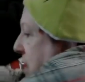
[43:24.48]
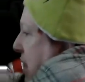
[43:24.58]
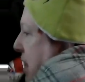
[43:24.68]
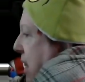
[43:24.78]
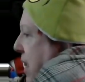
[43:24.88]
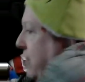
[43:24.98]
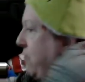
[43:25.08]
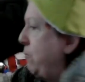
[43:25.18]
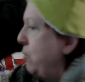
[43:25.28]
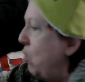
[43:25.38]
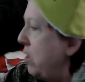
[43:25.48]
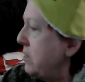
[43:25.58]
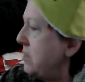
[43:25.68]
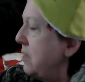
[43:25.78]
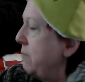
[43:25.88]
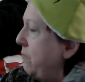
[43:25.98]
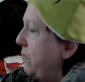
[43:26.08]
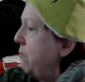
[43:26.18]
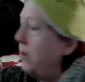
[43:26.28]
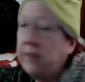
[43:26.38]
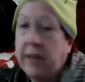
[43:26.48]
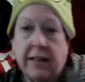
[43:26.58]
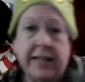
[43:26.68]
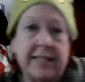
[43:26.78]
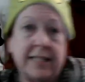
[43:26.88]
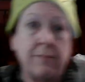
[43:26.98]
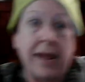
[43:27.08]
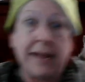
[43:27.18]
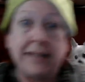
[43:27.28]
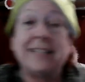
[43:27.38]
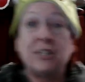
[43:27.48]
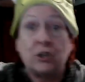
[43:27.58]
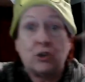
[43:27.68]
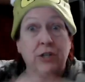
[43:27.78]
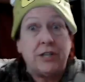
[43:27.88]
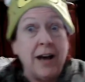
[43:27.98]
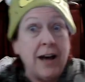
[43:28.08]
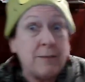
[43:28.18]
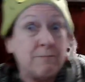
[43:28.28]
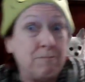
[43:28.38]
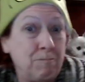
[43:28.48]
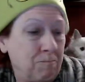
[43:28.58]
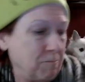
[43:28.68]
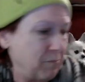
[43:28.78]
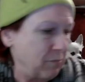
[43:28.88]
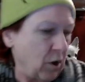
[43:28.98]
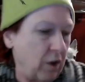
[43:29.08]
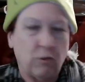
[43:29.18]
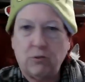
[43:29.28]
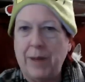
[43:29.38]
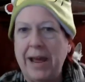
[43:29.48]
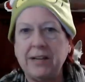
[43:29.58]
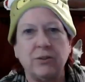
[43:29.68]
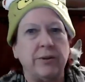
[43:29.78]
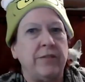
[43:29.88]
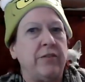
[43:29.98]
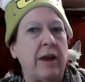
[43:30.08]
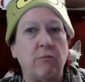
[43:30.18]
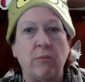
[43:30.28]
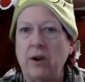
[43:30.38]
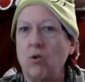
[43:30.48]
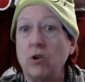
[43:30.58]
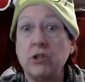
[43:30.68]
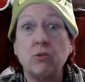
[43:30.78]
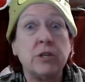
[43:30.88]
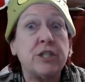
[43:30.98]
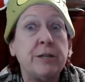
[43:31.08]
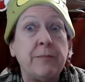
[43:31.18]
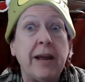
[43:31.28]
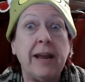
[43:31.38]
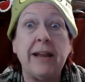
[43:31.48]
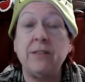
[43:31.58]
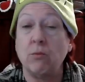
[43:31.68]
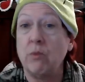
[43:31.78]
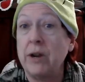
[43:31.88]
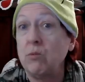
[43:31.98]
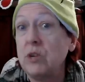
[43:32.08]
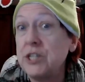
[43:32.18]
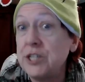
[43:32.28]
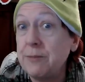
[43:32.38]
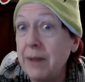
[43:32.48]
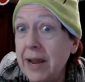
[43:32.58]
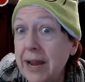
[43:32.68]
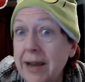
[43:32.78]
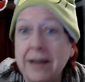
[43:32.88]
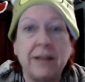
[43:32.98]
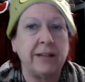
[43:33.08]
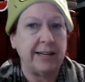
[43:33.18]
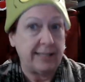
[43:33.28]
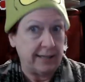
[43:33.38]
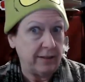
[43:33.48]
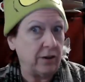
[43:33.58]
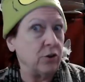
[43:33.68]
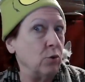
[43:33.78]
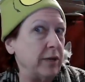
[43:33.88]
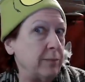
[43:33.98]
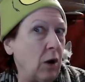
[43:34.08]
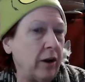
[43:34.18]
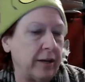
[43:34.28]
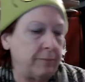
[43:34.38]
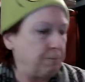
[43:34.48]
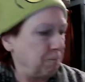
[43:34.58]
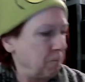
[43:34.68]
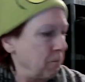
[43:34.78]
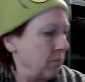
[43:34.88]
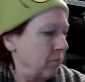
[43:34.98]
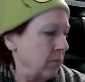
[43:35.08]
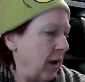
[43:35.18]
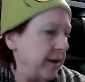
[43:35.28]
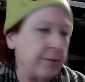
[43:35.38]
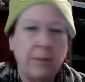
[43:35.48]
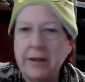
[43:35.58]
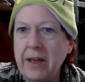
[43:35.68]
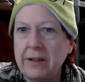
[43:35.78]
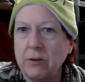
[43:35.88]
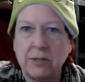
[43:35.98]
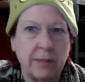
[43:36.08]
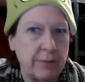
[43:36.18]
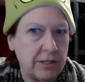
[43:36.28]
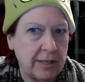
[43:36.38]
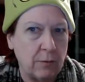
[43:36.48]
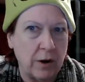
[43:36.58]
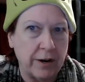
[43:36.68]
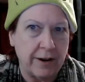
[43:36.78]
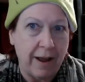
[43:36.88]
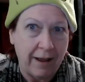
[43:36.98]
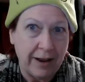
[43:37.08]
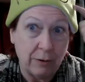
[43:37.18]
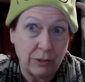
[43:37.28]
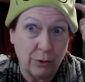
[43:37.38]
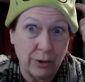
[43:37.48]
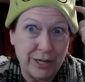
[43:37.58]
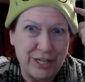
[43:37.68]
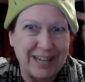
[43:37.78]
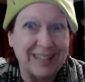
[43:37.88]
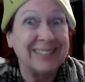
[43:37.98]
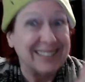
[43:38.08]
If you've been wanting something from that Lisa made, this is a good time. Those bags are in there, that red orange one she made, the red one she made. It's in there. Nobody's bought it. I didn't buy that. There was something else that I wanted. It was Grinchy.